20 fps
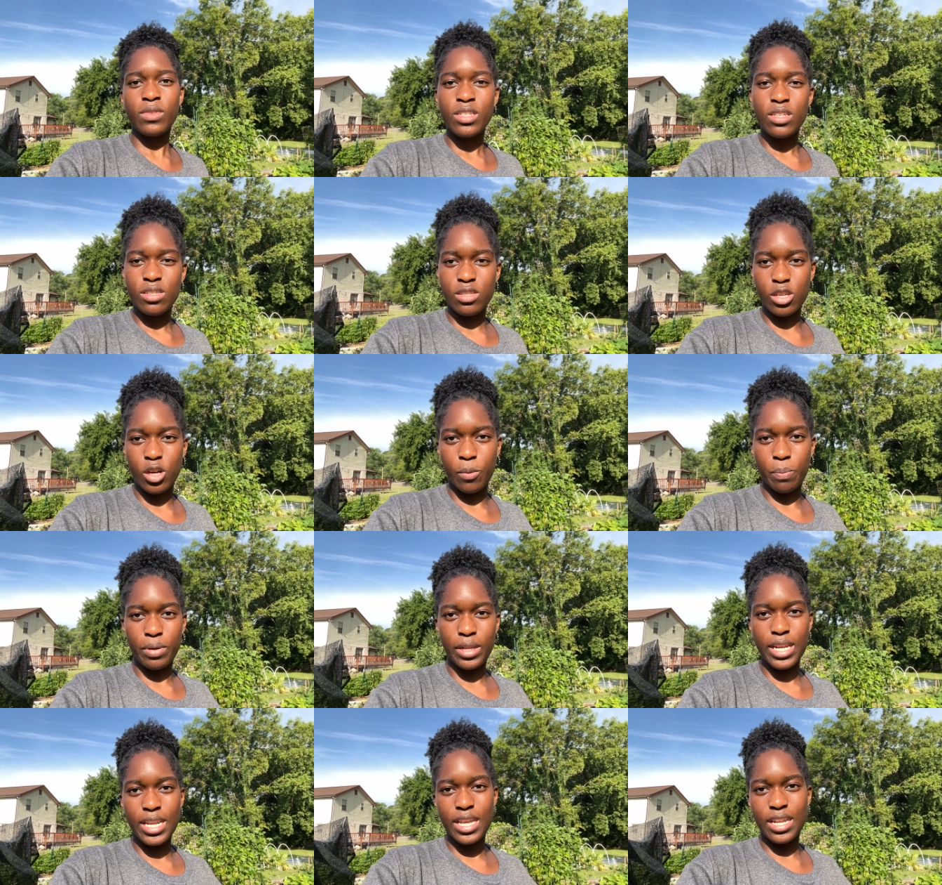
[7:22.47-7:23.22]
so
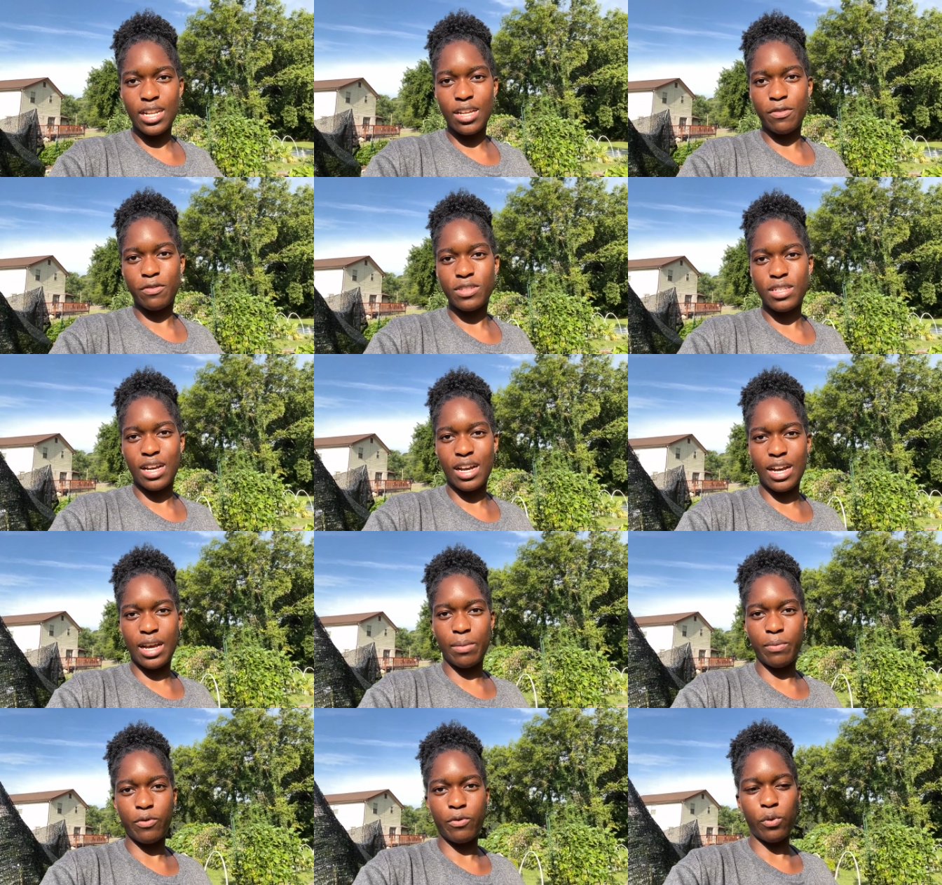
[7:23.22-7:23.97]
plenty enough
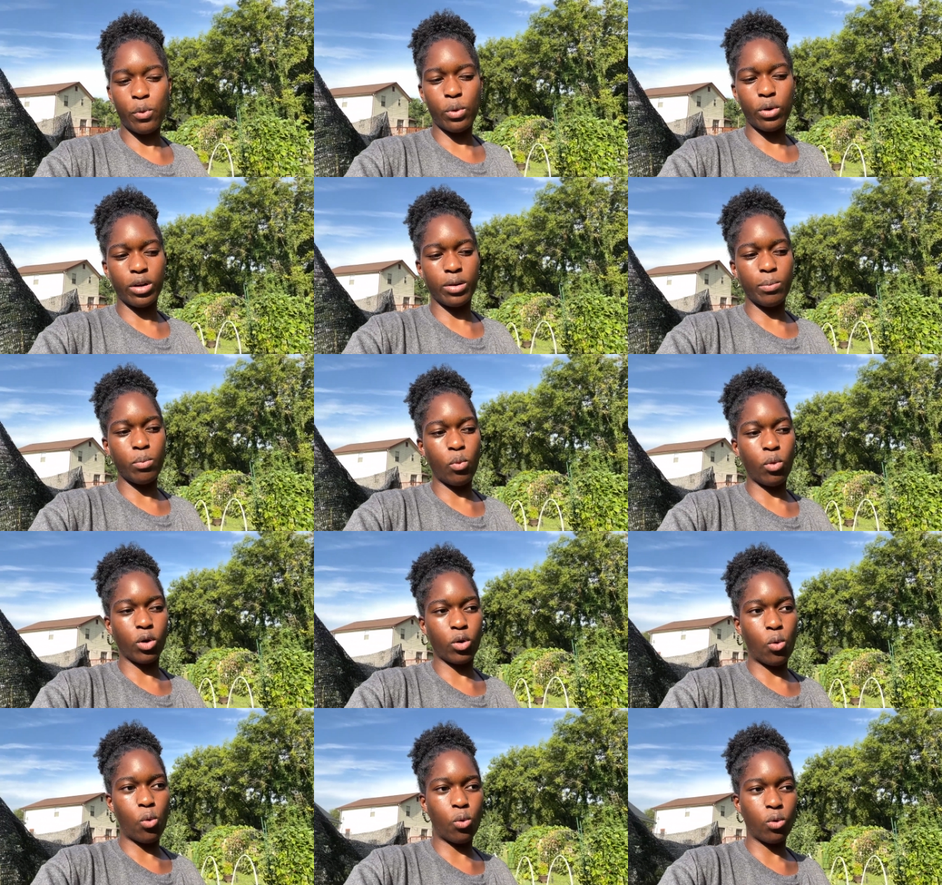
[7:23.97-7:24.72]
time for
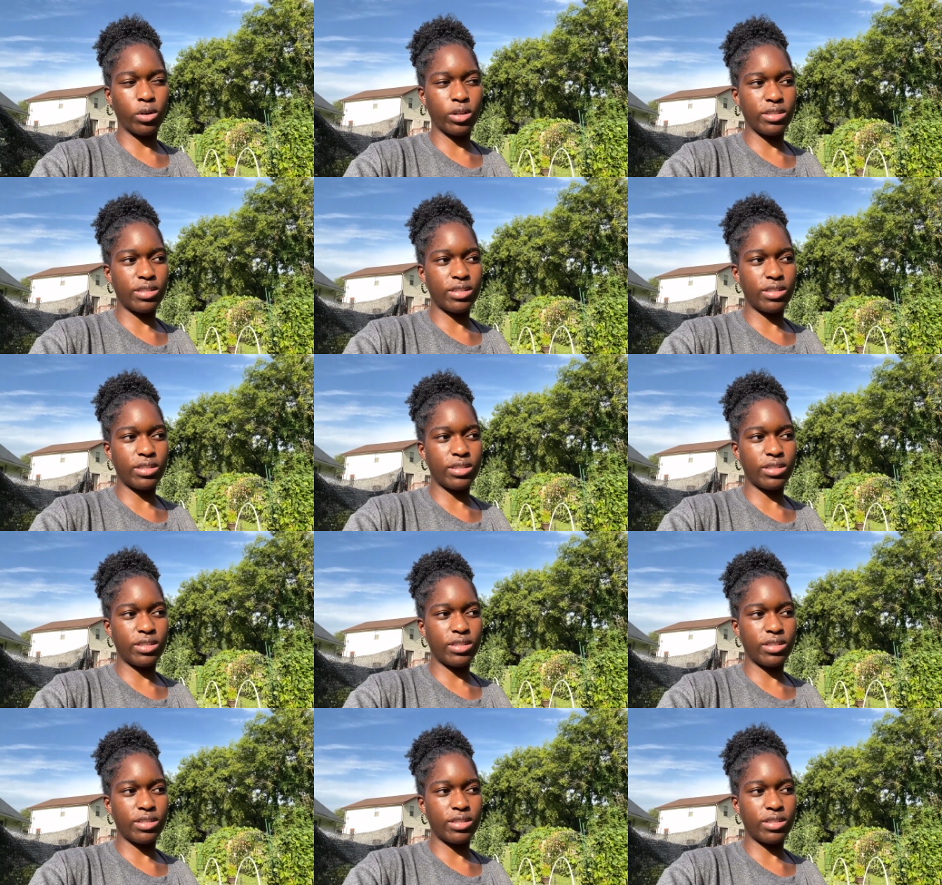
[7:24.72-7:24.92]
more corn